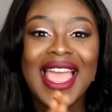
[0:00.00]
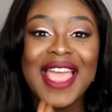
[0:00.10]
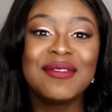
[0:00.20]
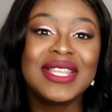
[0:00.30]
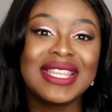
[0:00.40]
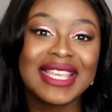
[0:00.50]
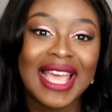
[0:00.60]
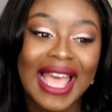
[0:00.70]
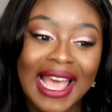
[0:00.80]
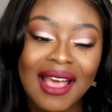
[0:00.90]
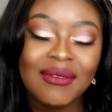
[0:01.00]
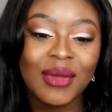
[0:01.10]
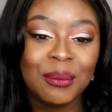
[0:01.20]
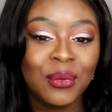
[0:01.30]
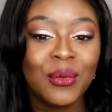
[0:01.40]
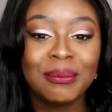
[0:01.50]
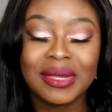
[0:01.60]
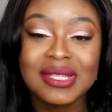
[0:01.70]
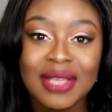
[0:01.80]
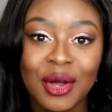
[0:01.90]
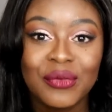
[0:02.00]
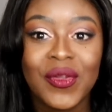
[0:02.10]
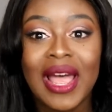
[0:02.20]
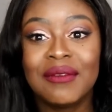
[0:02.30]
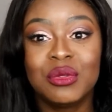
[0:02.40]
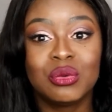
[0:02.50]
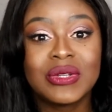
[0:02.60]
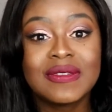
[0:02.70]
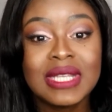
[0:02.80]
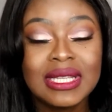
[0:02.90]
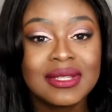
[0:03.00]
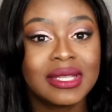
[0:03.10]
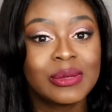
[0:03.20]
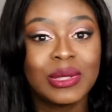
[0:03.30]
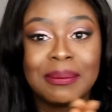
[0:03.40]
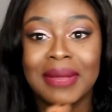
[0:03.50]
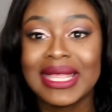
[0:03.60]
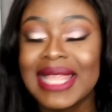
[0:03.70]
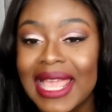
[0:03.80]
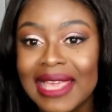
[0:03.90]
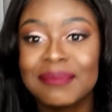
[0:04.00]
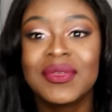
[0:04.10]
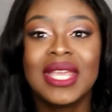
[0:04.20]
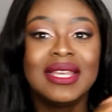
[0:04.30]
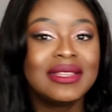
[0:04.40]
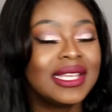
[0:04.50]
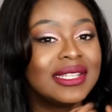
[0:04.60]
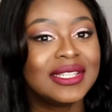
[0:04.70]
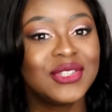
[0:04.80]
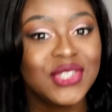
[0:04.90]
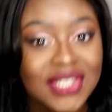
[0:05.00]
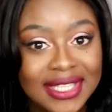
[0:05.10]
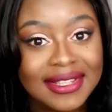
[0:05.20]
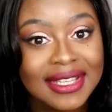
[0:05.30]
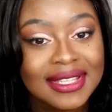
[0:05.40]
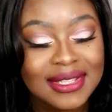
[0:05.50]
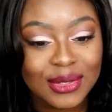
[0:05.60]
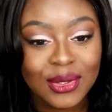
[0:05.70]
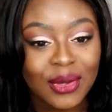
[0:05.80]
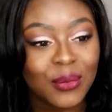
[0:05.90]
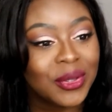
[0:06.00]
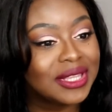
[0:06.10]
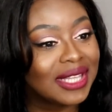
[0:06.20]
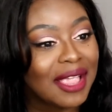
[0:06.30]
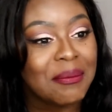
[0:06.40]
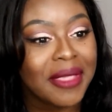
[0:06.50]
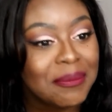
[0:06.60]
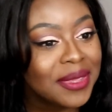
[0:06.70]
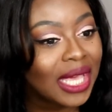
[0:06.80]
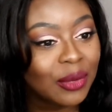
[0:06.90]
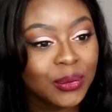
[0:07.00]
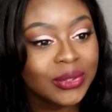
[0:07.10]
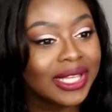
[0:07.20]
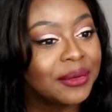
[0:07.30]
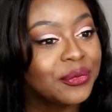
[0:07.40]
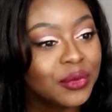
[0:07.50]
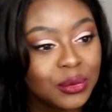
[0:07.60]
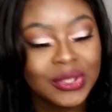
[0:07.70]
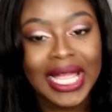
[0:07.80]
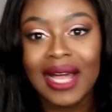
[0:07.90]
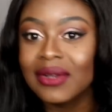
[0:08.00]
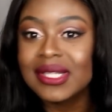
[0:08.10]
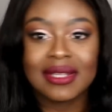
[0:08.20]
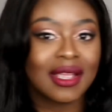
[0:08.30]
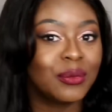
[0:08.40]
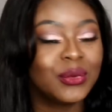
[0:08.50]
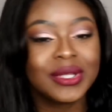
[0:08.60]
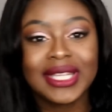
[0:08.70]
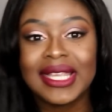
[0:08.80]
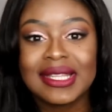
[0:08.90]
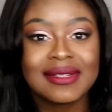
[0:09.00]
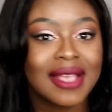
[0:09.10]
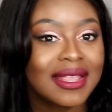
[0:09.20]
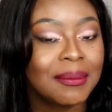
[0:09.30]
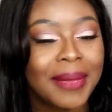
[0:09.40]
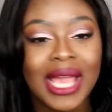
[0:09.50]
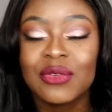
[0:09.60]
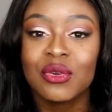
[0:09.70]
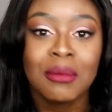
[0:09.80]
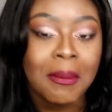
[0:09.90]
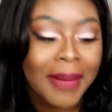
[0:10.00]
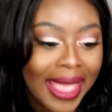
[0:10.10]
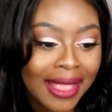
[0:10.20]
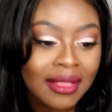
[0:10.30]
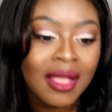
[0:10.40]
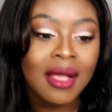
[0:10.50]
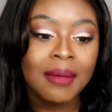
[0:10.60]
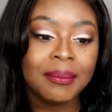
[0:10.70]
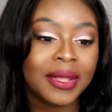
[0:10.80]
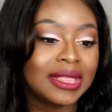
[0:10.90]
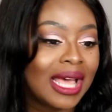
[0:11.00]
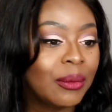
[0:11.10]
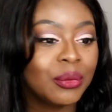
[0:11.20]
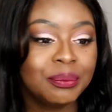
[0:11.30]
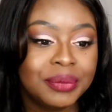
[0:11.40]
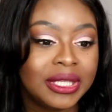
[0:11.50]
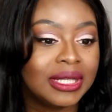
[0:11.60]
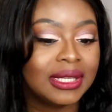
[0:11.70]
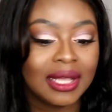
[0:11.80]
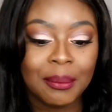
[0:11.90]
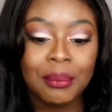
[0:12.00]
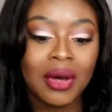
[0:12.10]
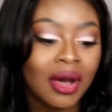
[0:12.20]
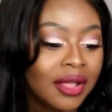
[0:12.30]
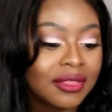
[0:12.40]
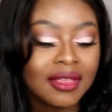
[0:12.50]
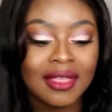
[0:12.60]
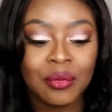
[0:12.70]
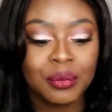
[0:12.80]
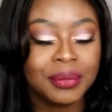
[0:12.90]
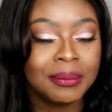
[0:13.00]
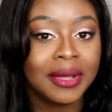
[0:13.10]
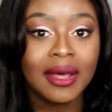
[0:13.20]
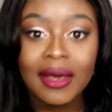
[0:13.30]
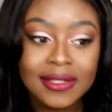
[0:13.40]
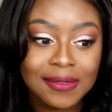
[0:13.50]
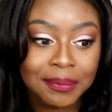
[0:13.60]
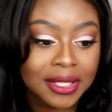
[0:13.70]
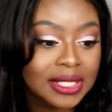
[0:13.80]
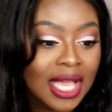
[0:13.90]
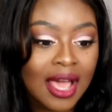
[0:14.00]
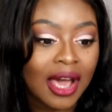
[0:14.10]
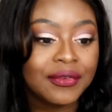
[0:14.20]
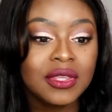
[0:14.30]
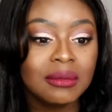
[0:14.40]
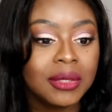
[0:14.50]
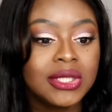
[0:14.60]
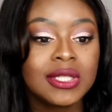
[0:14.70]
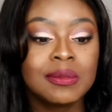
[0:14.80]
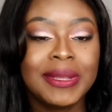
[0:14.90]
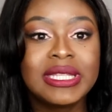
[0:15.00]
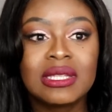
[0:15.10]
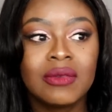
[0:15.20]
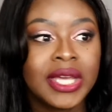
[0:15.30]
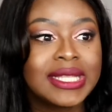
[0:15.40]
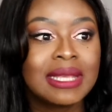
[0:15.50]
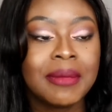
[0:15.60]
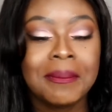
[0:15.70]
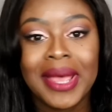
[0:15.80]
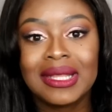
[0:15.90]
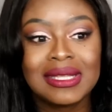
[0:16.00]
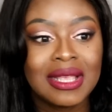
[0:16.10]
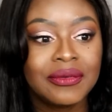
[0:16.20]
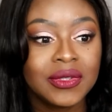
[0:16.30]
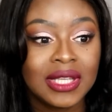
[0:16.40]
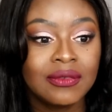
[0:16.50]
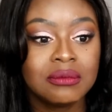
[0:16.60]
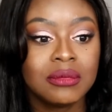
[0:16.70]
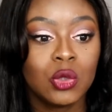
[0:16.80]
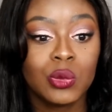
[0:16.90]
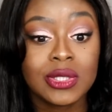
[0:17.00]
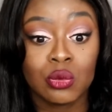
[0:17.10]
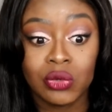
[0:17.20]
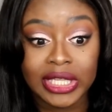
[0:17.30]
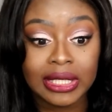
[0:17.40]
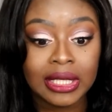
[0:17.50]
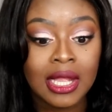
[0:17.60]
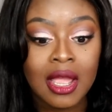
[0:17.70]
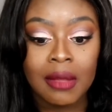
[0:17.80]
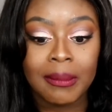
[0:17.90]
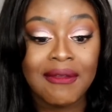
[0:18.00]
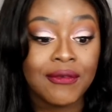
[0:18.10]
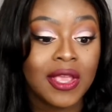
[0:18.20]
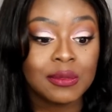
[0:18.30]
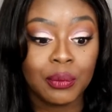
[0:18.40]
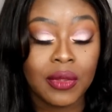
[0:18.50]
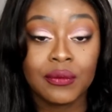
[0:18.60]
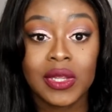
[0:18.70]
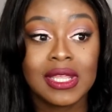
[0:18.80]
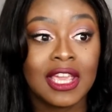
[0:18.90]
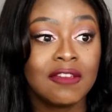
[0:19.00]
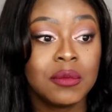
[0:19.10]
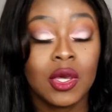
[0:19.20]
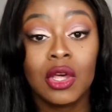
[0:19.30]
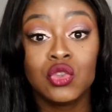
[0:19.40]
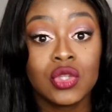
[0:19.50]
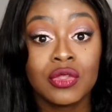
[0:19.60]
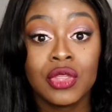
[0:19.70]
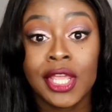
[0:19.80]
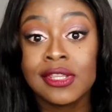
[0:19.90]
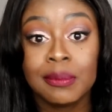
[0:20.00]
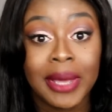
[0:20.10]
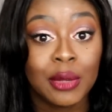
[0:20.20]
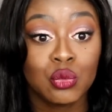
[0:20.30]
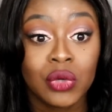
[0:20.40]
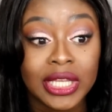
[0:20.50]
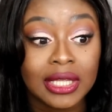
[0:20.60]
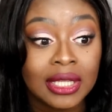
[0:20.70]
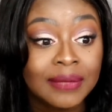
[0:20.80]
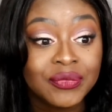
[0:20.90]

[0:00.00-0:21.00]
Everything I have, I bought myself. I have the receipts. It's all in my name. Thank you, Jesus. You know, one day maybe I will get flued out and I will get designer bags from a man, but that will be a partner. That will be my husband. I think the most expensive item a man has ever given me was a ring. My first boyfriend gave me a one hundred and thirty pound ring.